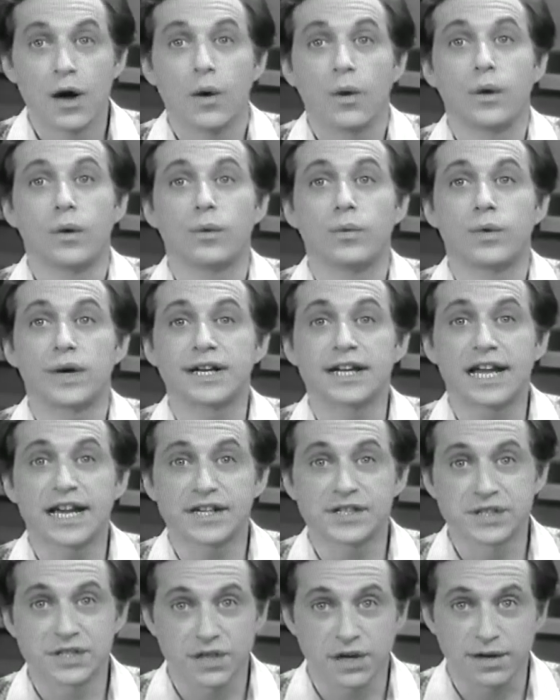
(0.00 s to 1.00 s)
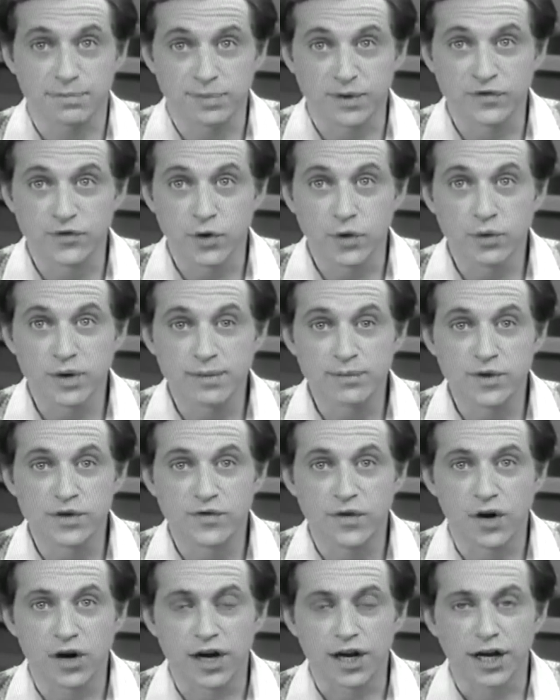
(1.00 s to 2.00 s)
One last thought before we move
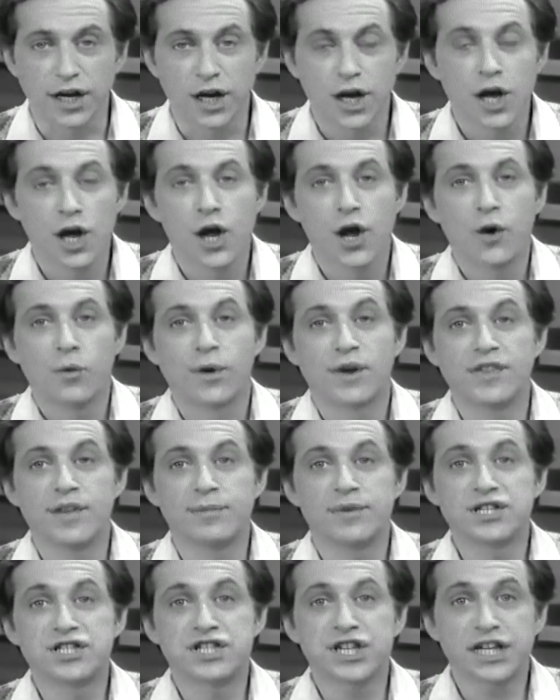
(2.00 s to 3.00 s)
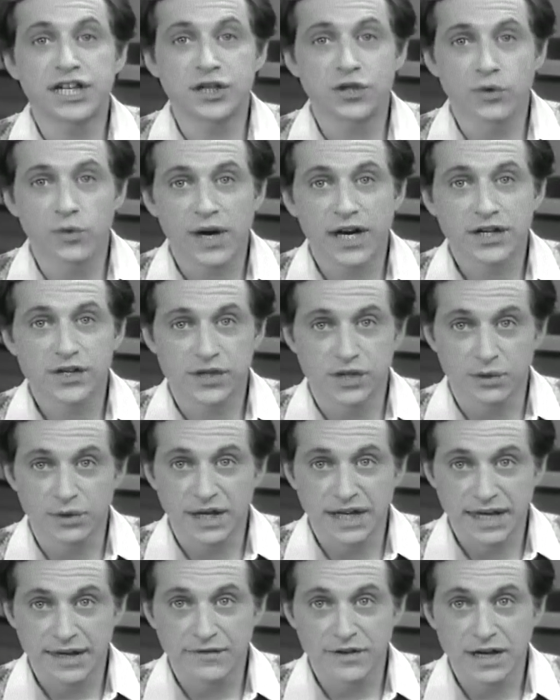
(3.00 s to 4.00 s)
on. When the machine directs you to
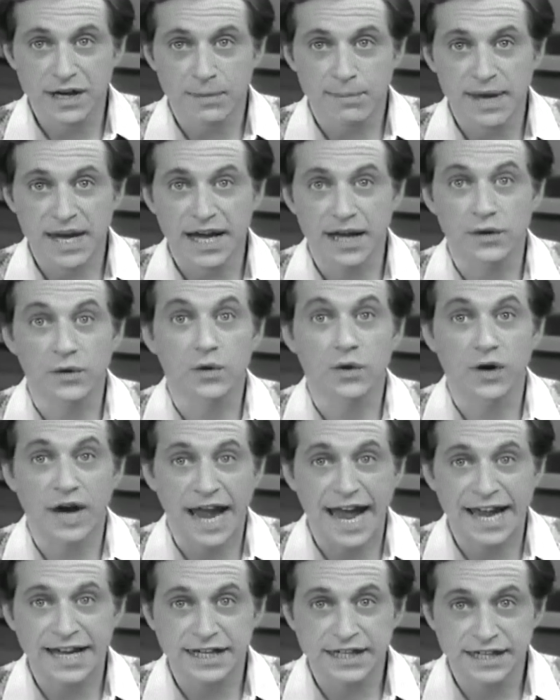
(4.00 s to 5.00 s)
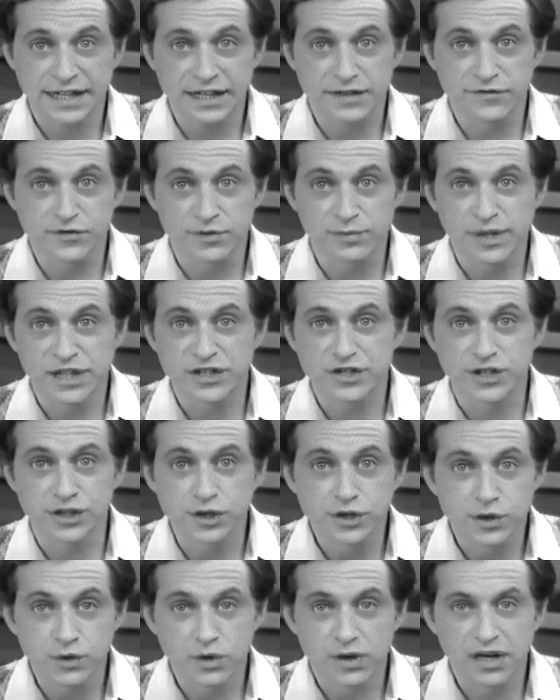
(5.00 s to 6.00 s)
give a command or add any information
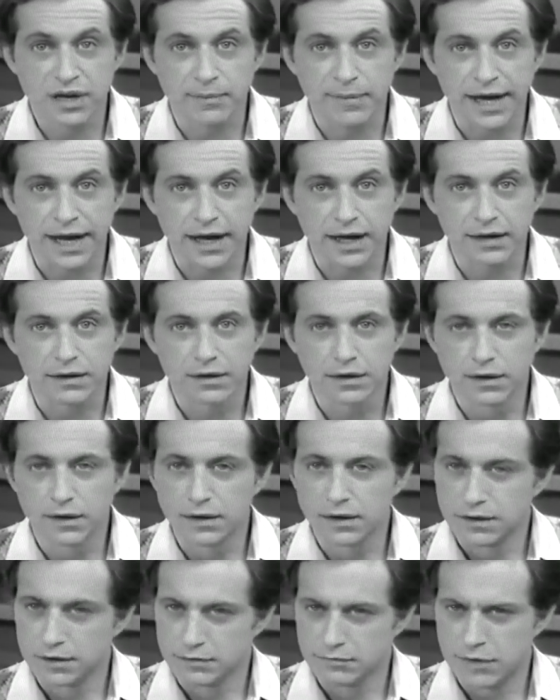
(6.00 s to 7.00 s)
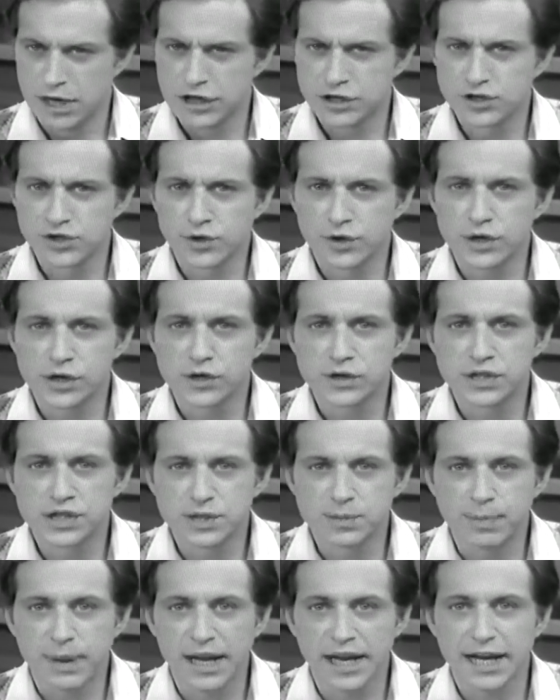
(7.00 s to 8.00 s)
to a command, make sure you
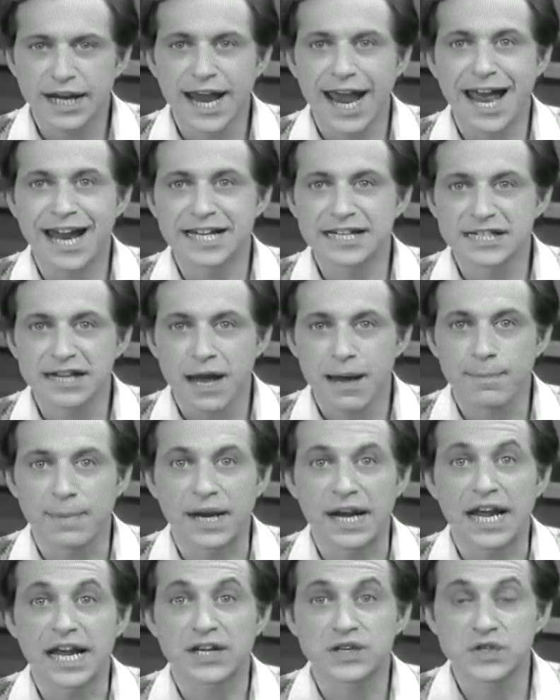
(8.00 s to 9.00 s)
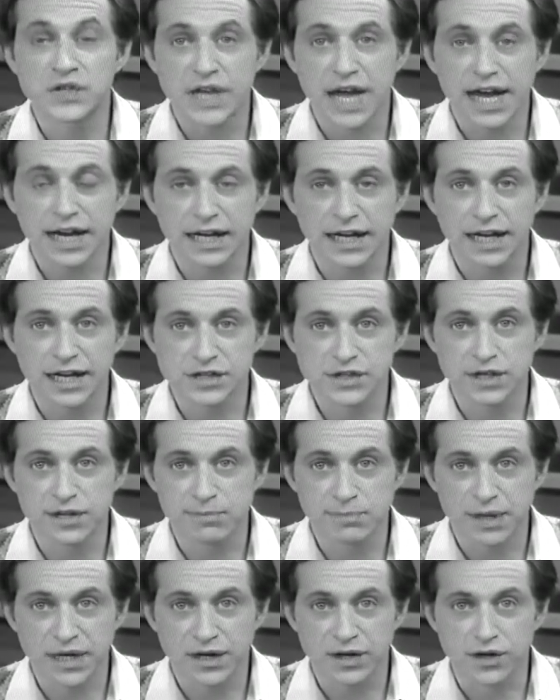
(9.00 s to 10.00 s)
spell it and type it exactly as it
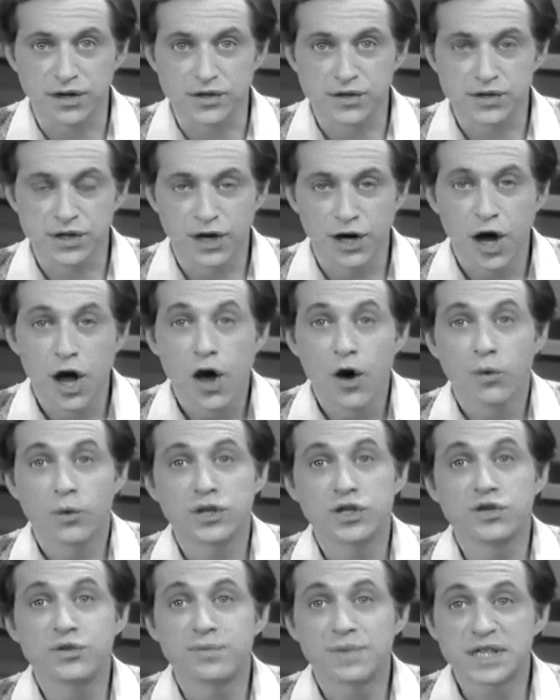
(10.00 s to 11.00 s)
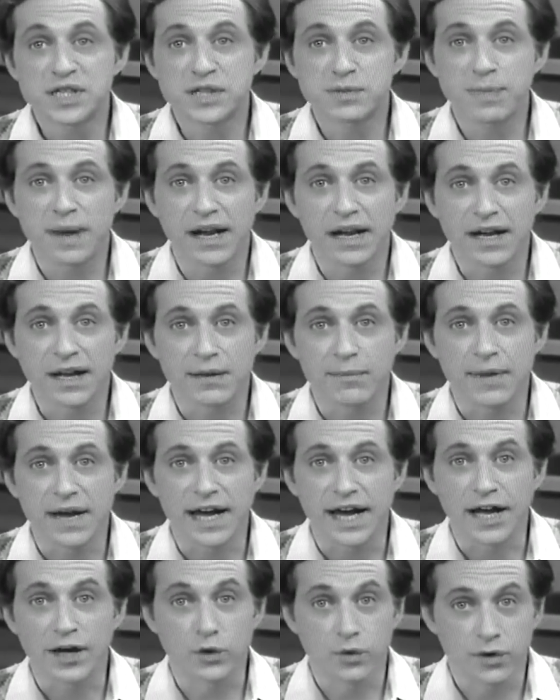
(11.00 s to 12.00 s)
appears. When you misspell a
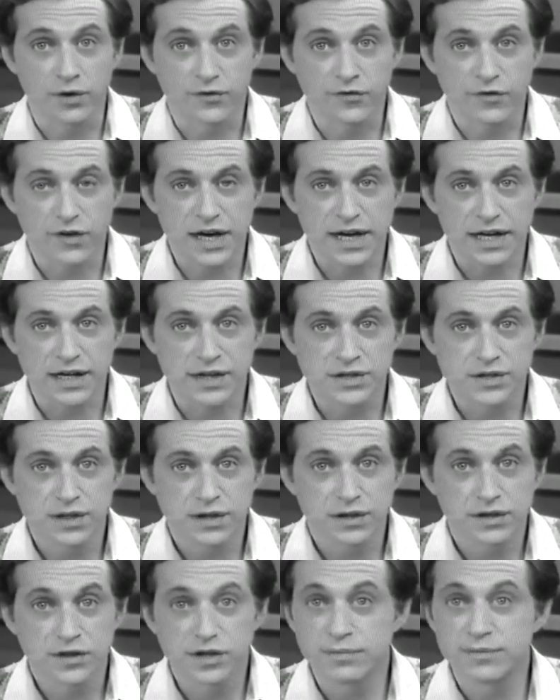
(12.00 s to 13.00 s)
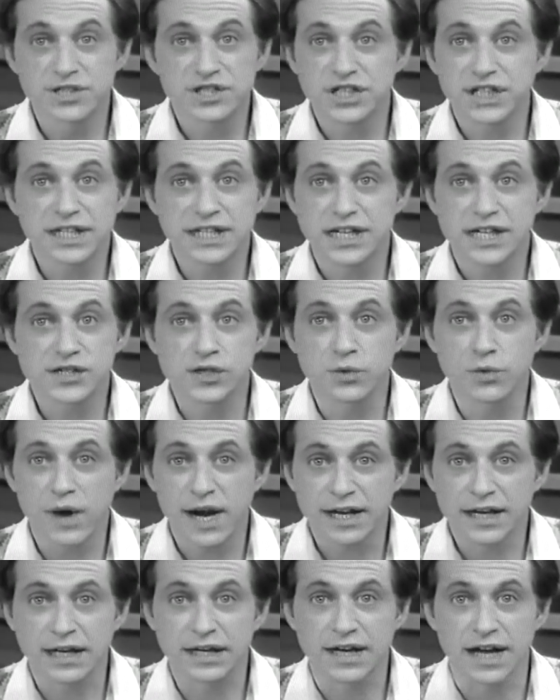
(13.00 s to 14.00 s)
command or a phrase, the machine doesn't
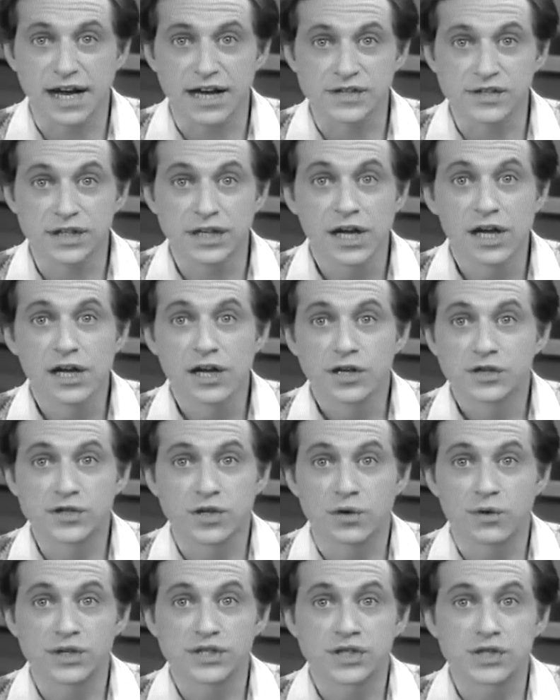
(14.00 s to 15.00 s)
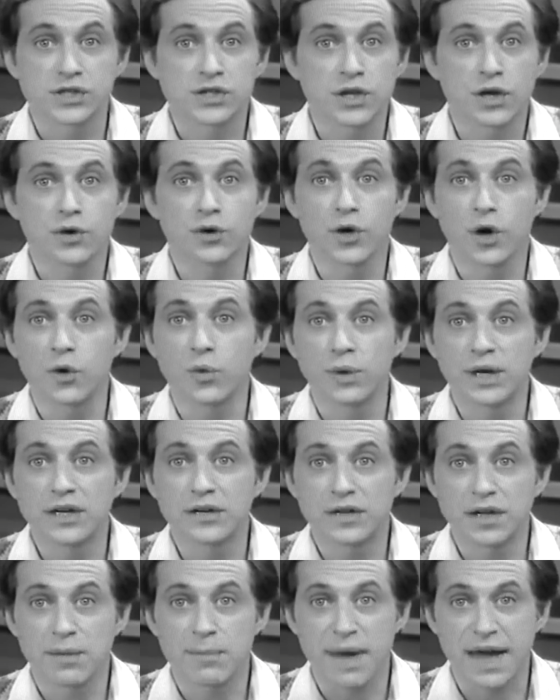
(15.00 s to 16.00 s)
recognize it, so it's as though no real
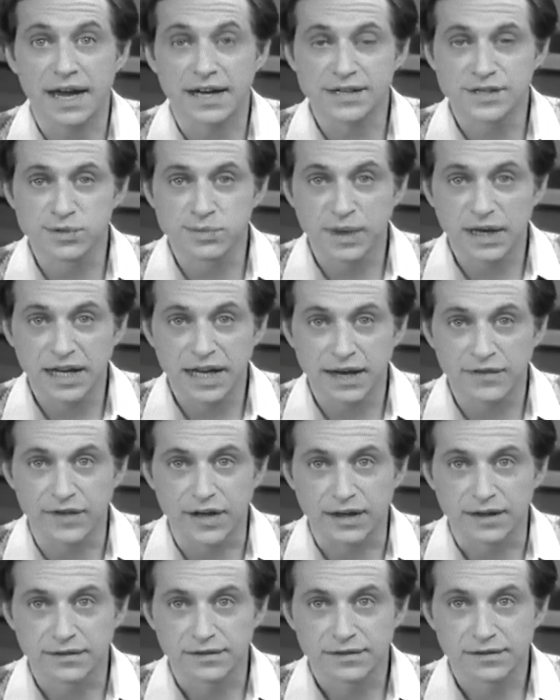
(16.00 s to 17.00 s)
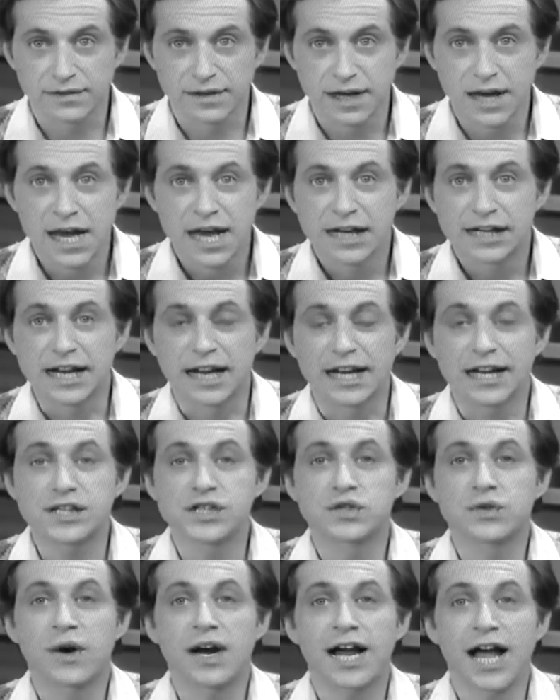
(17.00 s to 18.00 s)
command has been given. Now let's
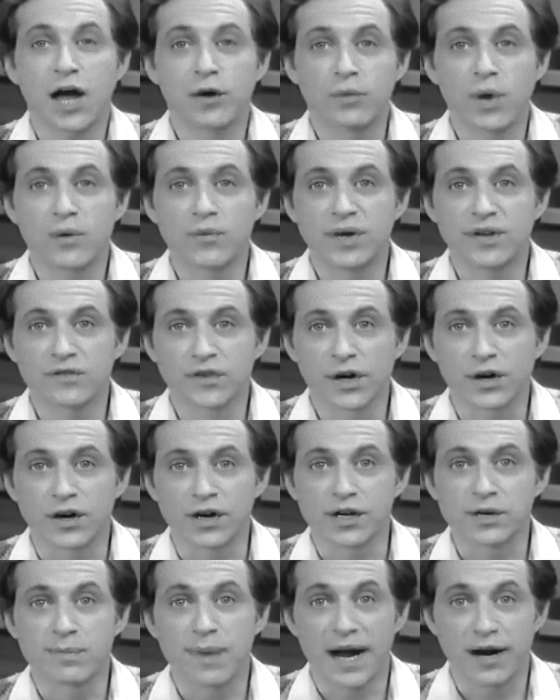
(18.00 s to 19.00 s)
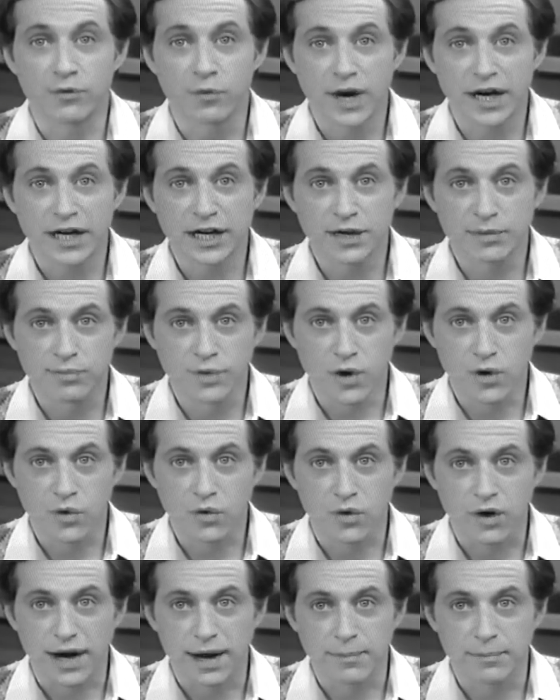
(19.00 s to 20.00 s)
try out what we've learned by running a
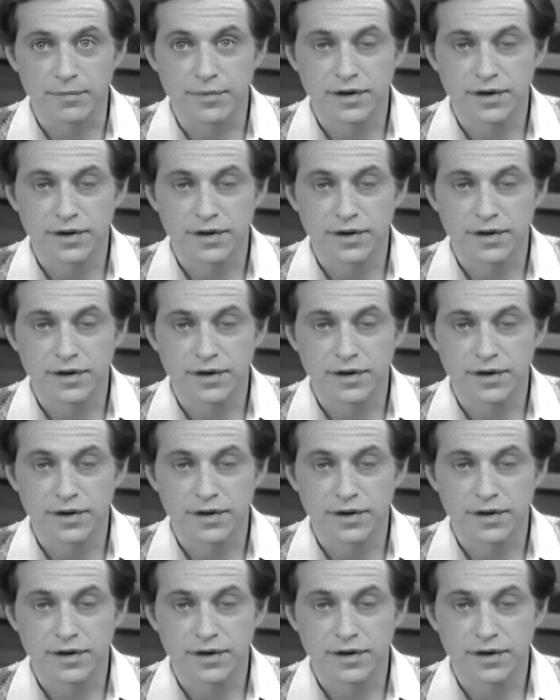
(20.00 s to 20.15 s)
program.